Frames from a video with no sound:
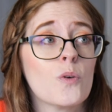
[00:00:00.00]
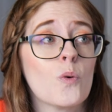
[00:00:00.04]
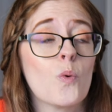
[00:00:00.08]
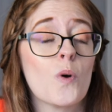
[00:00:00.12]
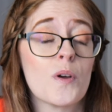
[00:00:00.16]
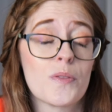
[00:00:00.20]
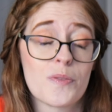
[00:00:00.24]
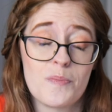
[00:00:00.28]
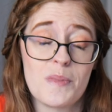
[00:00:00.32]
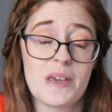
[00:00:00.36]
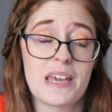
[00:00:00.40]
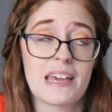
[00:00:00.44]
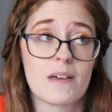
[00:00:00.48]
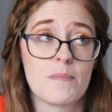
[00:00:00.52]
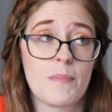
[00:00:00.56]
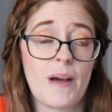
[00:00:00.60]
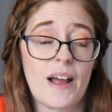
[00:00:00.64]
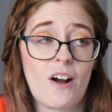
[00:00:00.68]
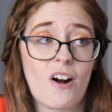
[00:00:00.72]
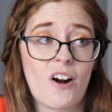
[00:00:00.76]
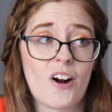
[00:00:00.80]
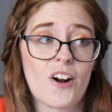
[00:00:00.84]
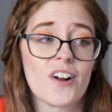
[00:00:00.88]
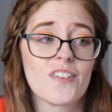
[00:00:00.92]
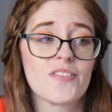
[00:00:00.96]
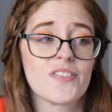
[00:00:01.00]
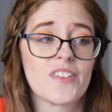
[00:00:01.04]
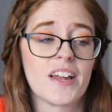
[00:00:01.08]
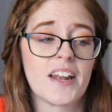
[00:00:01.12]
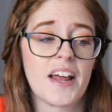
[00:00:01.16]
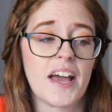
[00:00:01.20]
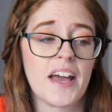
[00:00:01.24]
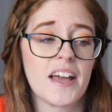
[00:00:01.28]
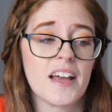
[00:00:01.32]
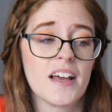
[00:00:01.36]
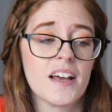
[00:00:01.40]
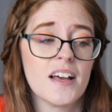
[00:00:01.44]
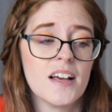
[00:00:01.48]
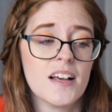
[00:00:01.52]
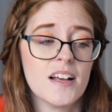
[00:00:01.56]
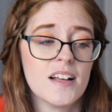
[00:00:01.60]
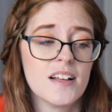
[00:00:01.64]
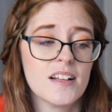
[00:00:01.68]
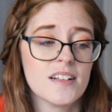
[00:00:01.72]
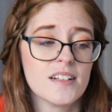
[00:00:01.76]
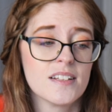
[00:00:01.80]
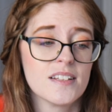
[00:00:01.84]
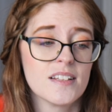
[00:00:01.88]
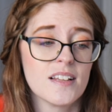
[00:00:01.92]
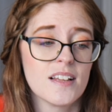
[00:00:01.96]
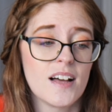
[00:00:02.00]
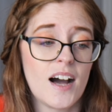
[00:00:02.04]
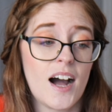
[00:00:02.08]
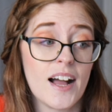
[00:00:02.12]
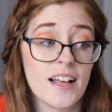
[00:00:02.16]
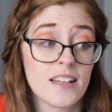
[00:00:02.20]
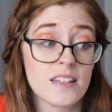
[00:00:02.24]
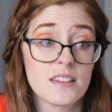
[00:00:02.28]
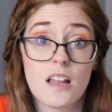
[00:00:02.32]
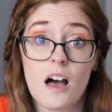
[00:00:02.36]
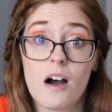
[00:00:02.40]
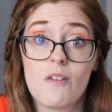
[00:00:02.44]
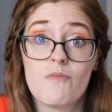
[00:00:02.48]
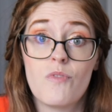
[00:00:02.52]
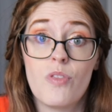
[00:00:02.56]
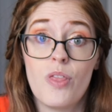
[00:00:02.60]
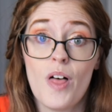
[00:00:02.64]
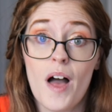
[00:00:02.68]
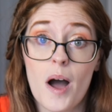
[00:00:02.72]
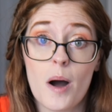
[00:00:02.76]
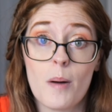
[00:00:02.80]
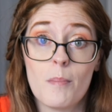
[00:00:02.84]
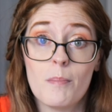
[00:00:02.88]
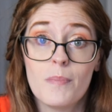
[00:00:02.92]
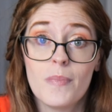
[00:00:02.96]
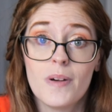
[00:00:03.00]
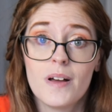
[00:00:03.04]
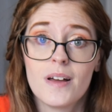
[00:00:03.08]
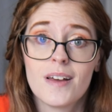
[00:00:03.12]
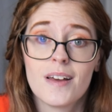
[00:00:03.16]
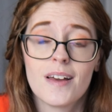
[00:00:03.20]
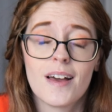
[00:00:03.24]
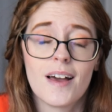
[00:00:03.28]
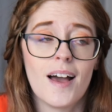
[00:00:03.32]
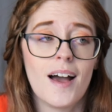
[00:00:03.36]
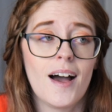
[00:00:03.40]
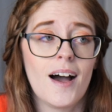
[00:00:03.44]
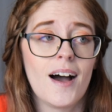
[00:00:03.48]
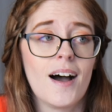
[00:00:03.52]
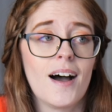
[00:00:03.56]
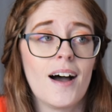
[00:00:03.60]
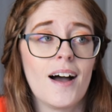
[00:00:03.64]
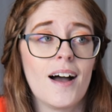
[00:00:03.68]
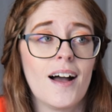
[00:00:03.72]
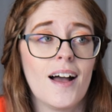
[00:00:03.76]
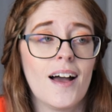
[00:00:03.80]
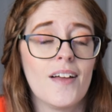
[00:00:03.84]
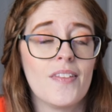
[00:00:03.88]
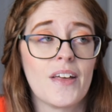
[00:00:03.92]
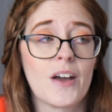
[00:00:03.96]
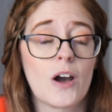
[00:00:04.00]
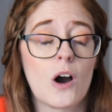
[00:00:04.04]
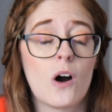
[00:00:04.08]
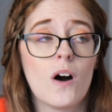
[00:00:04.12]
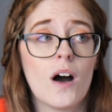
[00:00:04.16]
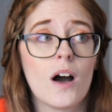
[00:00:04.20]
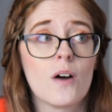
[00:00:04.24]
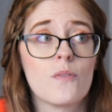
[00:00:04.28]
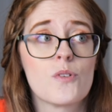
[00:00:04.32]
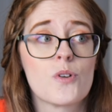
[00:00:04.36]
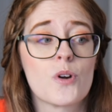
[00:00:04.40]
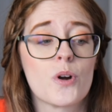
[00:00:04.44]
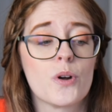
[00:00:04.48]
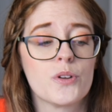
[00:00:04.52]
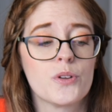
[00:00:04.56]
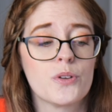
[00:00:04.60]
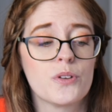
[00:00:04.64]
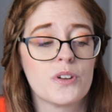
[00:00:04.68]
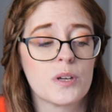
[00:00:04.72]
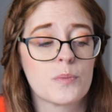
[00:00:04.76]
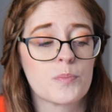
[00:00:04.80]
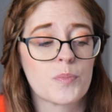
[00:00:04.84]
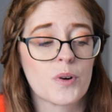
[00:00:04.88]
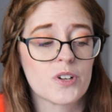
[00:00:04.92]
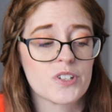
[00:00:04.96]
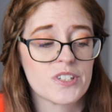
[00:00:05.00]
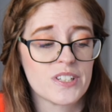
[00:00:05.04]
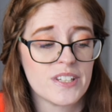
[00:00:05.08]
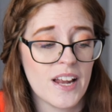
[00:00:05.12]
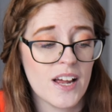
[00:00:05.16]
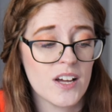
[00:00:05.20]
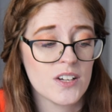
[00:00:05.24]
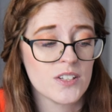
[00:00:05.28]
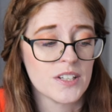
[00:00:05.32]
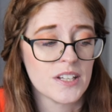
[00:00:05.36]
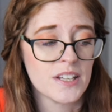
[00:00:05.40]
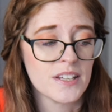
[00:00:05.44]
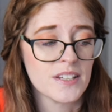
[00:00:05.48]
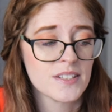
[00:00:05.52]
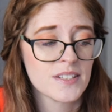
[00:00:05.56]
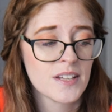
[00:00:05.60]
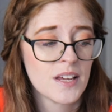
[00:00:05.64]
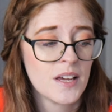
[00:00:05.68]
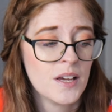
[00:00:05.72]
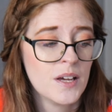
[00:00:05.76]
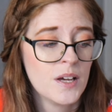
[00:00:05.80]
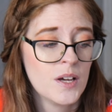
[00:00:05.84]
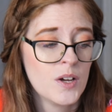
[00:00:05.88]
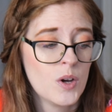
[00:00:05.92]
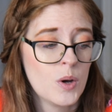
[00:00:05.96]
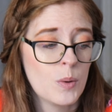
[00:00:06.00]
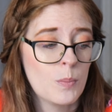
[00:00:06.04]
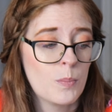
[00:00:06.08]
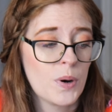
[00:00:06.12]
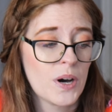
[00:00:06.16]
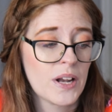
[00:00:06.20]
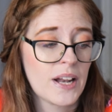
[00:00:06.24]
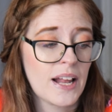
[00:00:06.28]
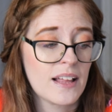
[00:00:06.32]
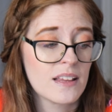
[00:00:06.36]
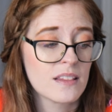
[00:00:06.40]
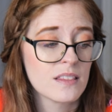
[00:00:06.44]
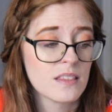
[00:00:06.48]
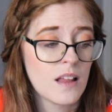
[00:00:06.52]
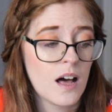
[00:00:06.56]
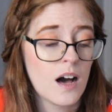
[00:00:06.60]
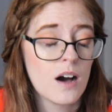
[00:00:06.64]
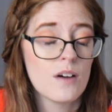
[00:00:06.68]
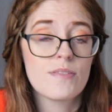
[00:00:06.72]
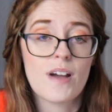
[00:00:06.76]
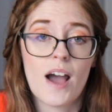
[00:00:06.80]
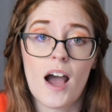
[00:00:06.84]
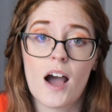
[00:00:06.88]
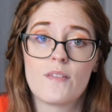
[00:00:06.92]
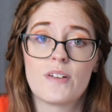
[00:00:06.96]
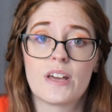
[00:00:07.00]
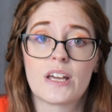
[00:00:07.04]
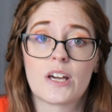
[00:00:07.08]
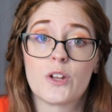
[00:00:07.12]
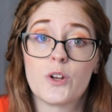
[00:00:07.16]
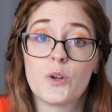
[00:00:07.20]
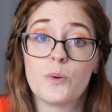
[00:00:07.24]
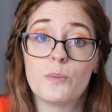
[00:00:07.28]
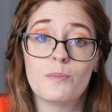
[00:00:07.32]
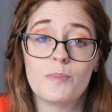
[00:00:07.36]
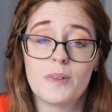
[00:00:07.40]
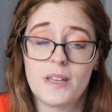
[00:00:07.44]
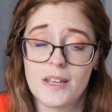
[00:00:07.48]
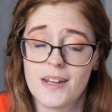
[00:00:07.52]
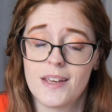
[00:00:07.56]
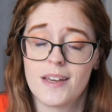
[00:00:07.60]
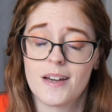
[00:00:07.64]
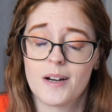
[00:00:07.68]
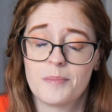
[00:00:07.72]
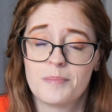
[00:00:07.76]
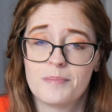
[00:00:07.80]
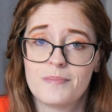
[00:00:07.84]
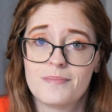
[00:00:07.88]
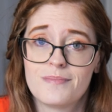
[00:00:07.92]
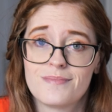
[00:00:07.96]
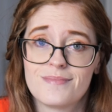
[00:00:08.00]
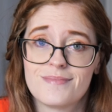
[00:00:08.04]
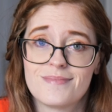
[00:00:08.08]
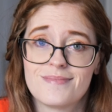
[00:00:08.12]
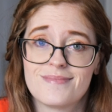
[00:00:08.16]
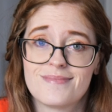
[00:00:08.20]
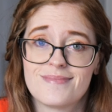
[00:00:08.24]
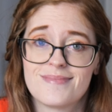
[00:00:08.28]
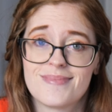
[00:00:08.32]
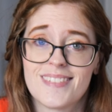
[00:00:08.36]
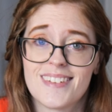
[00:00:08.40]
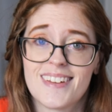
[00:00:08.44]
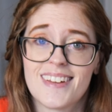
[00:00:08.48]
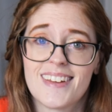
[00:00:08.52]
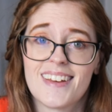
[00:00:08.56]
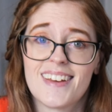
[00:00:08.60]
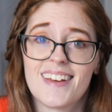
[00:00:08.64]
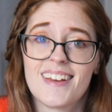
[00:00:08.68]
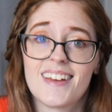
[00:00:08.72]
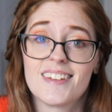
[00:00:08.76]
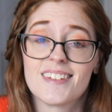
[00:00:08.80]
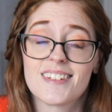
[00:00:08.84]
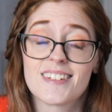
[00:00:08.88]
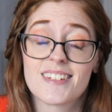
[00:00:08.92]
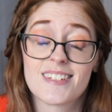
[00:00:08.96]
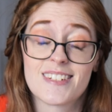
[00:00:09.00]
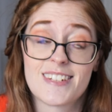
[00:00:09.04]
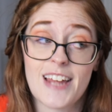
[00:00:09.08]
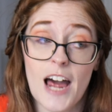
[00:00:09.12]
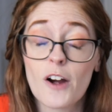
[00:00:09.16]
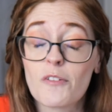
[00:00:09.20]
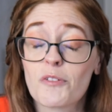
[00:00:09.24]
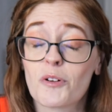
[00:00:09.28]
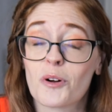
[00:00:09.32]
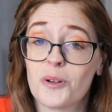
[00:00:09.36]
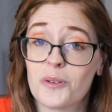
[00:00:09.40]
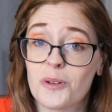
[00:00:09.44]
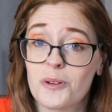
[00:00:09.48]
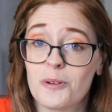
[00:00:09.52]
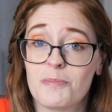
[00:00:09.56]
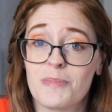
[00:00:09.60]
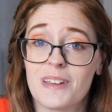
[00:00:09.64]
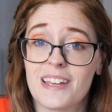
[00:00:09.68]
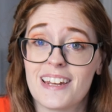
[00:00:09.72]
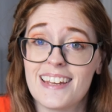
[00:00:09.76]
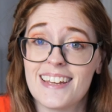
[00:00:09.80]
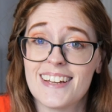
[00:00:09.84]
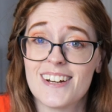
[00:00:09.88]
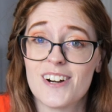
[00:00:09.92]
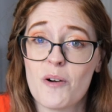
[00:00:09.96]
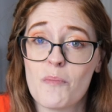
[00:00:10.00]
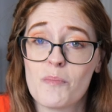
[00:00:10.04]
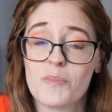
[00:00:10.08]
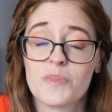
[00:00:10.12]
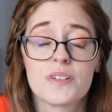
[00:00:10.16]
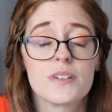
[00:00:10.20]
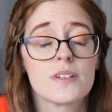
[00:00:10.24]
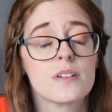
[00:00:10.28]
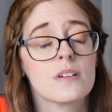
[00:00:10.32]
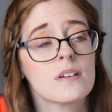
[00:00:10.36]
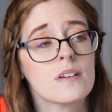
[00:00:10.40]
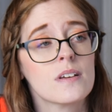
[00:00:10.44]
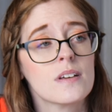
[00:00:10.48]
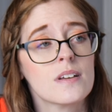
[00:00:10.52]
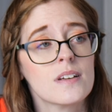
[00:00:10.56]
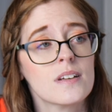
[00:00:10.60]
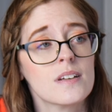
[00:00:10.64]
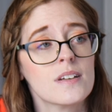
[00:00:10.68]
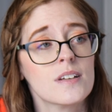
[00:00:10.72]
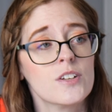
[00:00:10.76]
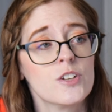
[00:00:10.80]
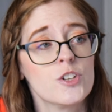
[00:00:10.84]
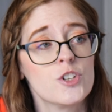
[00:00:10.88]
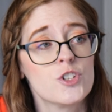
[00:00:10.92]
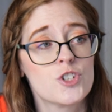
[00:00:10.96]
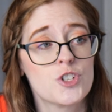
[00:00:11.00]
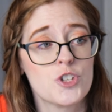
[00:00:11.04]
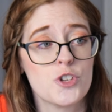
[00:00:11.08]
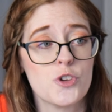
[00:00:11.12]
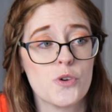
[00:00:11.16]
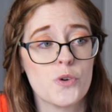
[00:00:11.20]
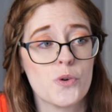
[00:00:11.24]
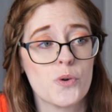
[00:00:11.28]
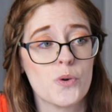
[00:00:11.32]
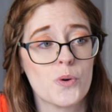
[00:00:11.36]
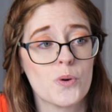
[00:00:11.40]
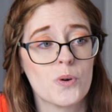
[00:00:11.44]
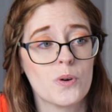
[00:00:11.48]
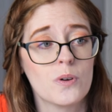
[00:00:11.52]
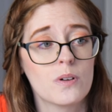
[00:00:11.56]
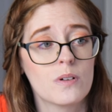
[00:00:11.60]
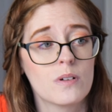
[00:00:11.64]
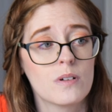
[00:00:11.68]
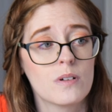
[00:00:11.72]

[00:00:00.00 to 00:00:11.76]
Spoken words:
with me in my heart that I love them, and they all have their own unique personalities, but I love having a new medium, several new mediums to